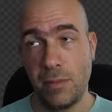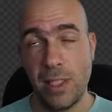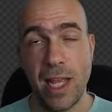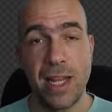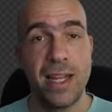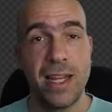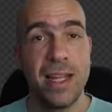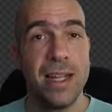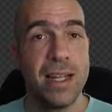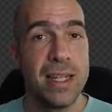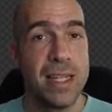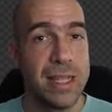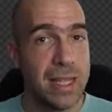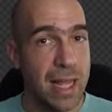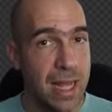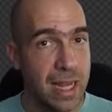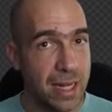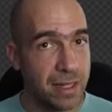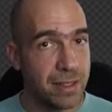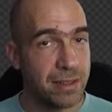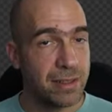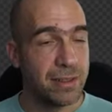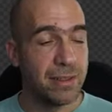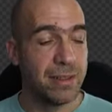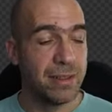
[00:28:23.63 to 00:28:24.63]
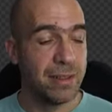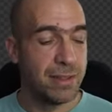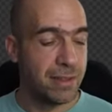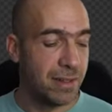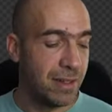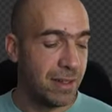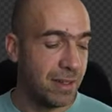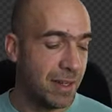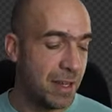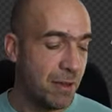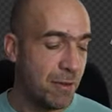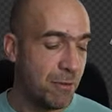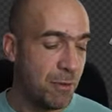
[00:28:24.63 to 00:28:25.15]
taking it like
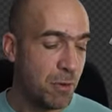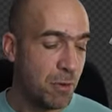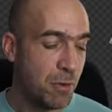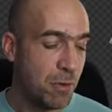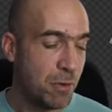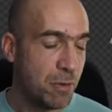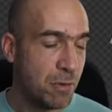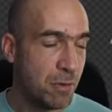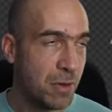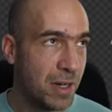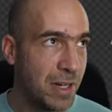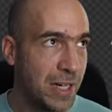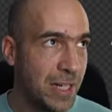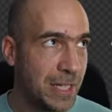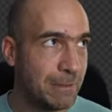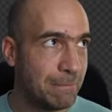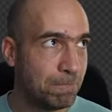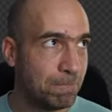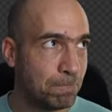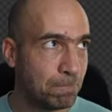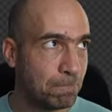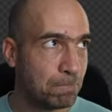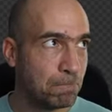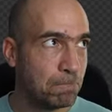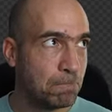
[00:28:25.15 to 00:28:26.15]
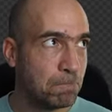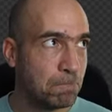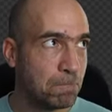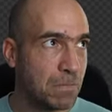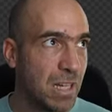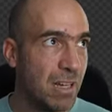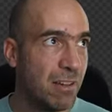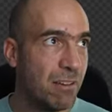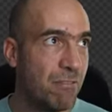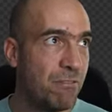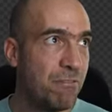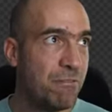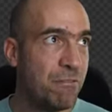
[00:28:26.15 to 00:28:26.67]
uh, if you um,
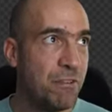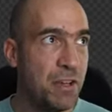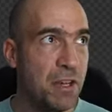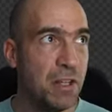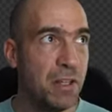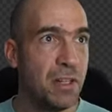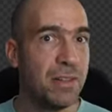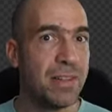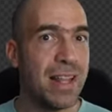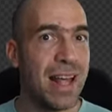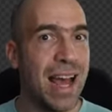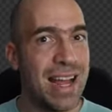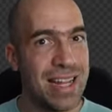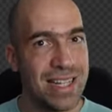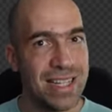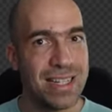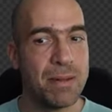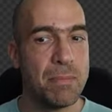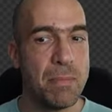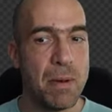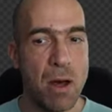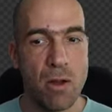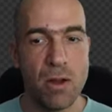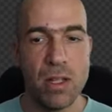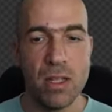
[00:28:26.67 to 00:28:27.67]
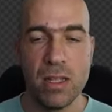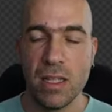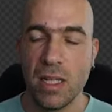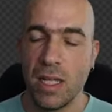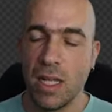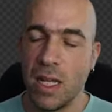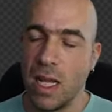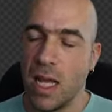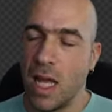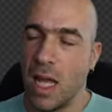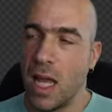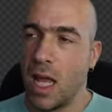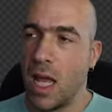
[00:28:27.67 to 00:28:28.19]
feel nice about it
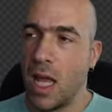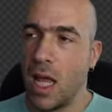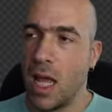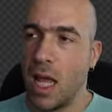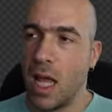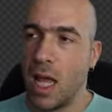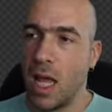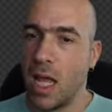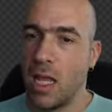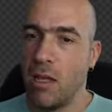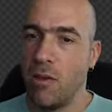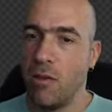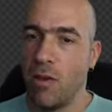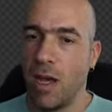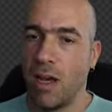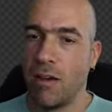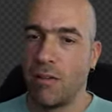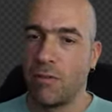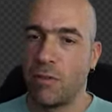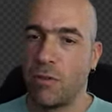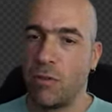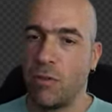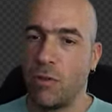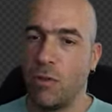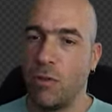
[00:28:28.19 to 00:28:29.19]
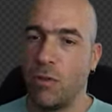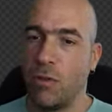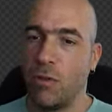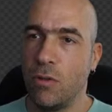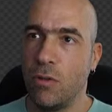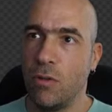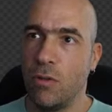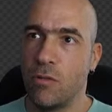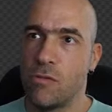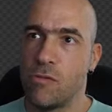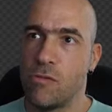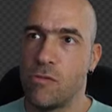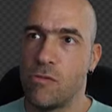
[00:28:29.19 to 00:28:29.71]
you have
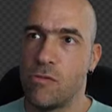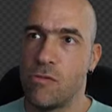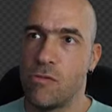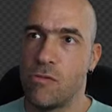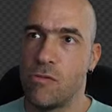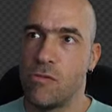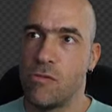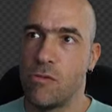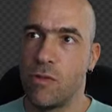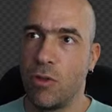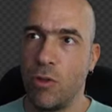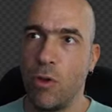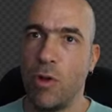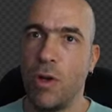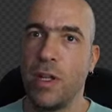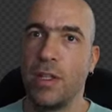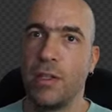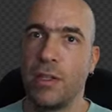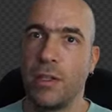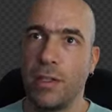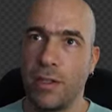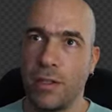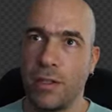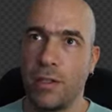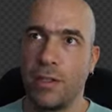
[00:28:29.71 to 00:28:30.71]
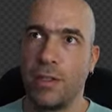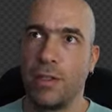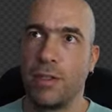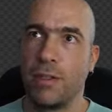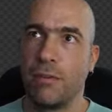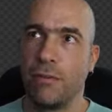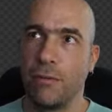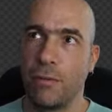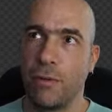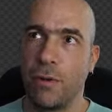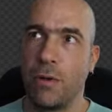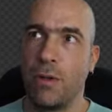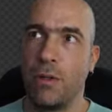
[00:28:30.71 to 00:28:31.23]
to do it
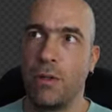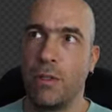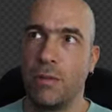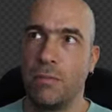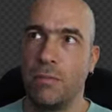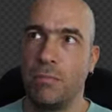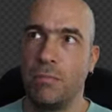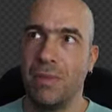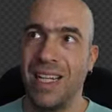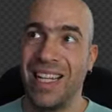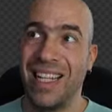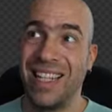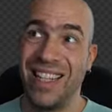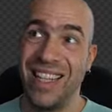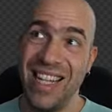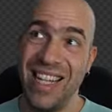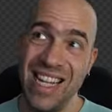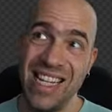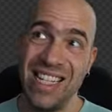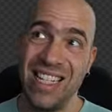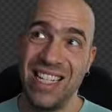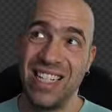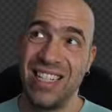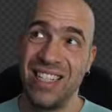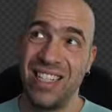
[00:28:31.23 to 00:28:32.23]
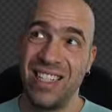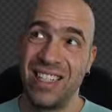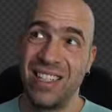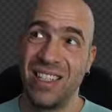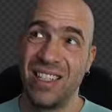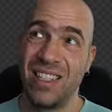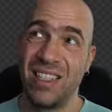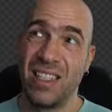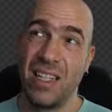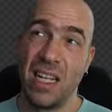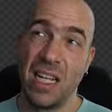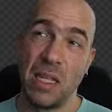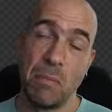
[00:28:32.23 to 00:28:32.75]
for at least,
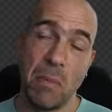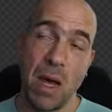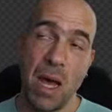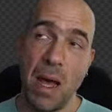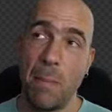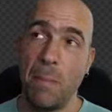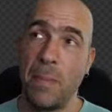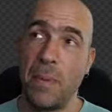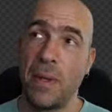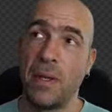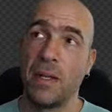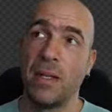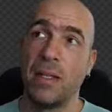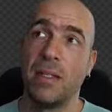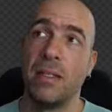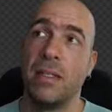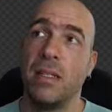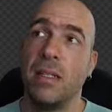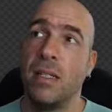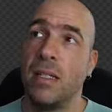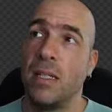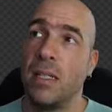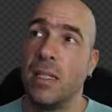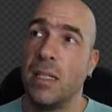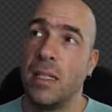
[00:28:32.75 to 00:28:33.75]
in my opinion,